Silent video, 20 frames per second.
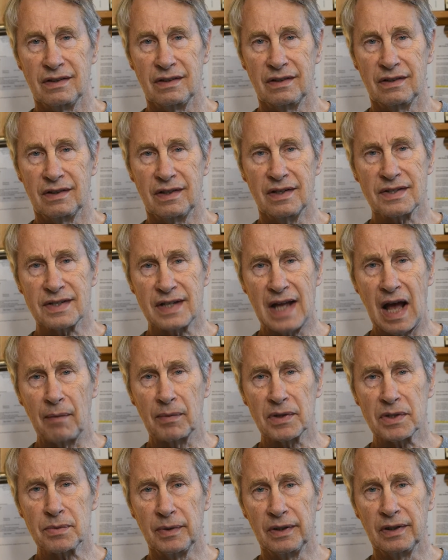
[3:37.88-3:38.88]
The
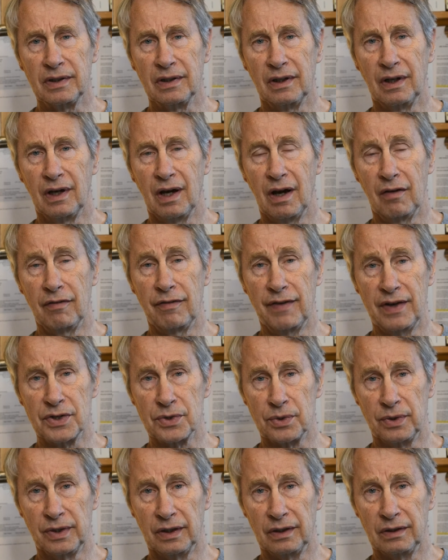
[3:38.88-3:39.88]
establishment of
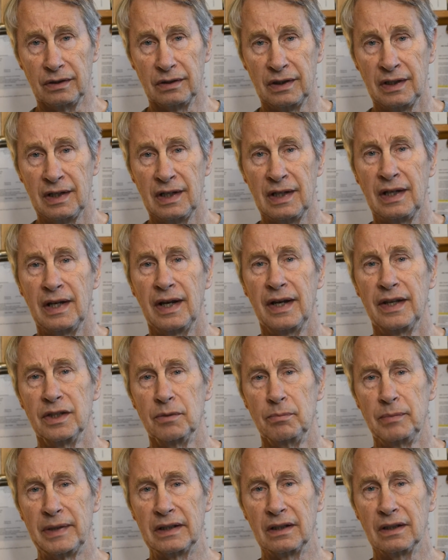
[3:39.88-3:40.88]
Israel in the
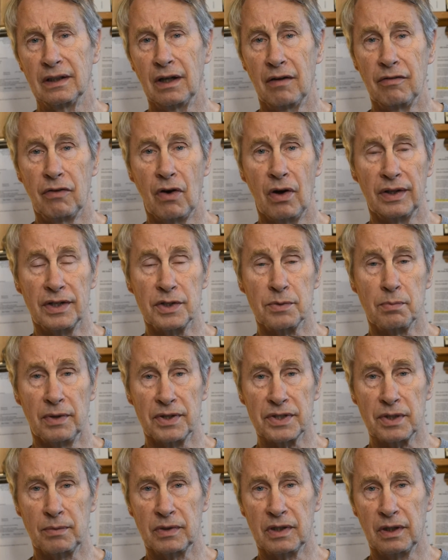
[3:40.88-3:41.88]
middle of all these
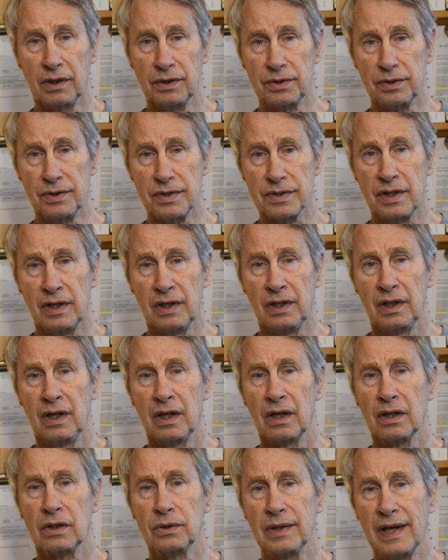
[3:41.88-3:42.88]
Muslim countries
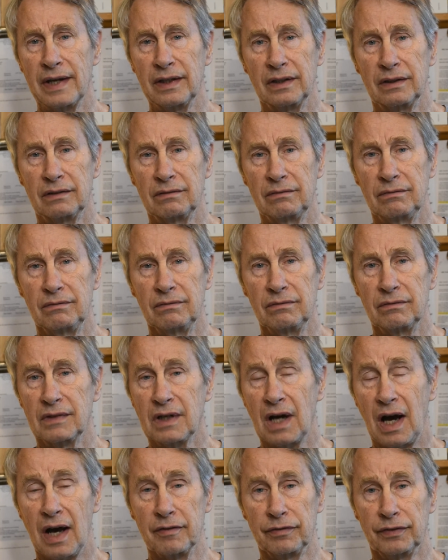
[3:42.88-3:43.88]
created
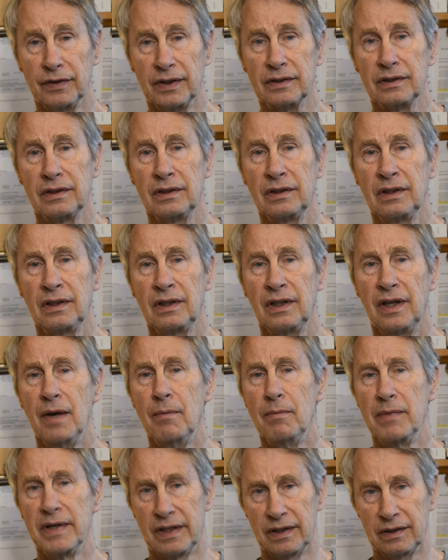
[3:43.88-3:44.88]
conflict
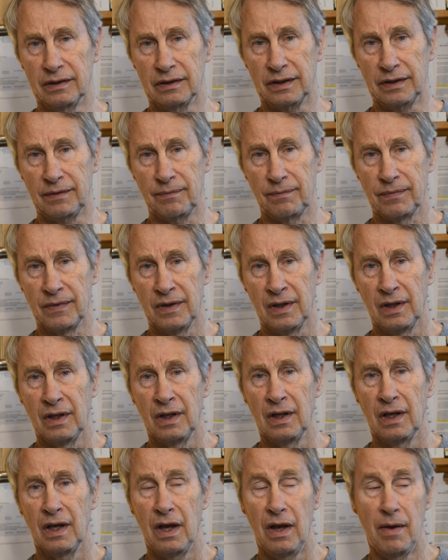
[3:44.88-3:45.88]
immediately.
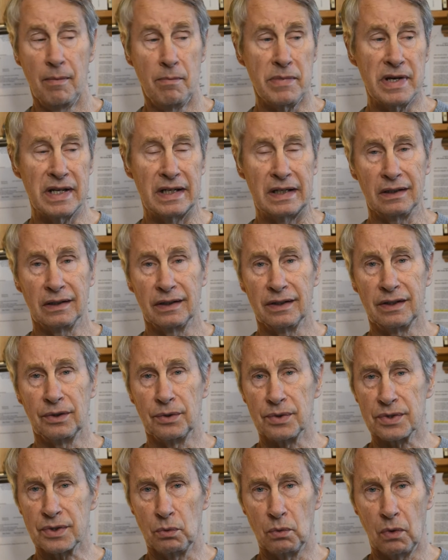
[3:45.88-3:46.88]
Immediately there
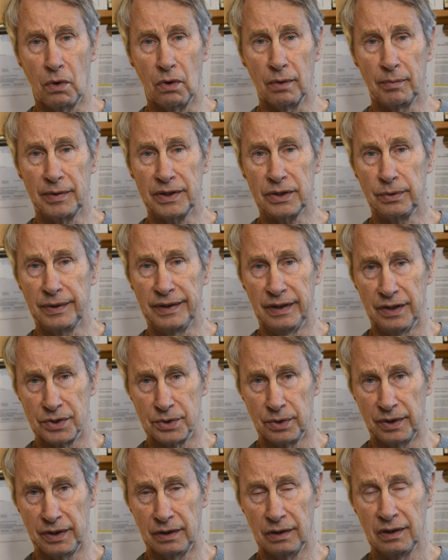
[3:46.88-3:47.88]
was a war between
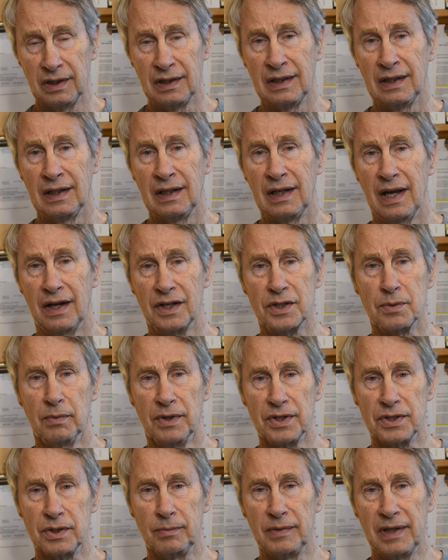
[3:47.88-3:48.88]
Israel and its
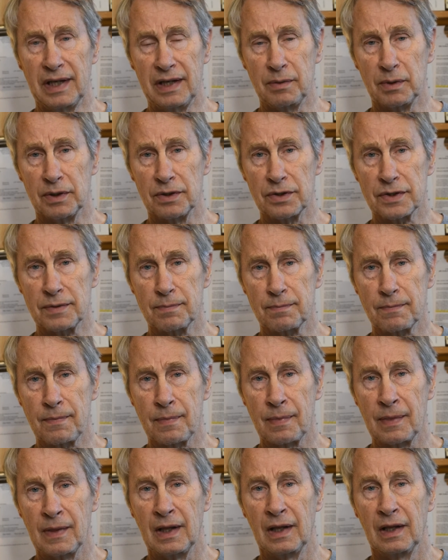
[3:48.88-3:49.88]
Muslim neighbors
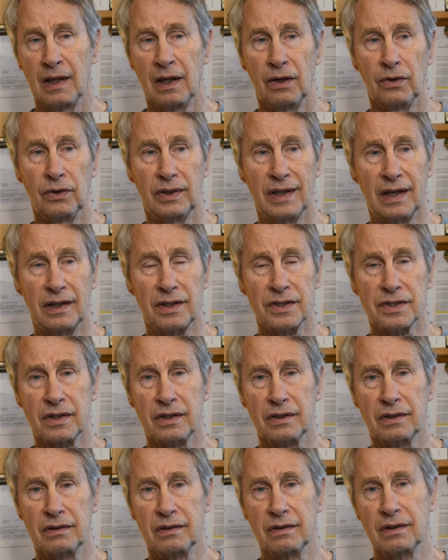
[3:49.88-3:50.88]
that has
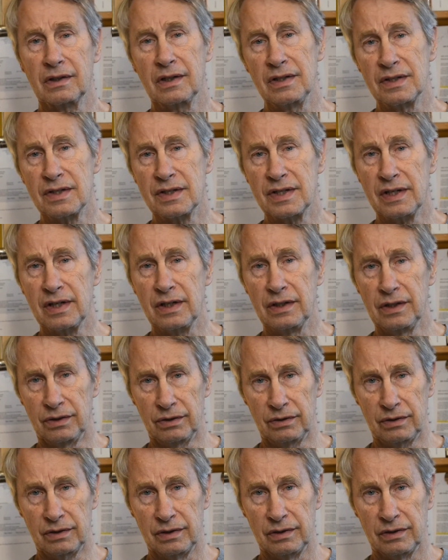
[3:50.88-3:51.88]
continued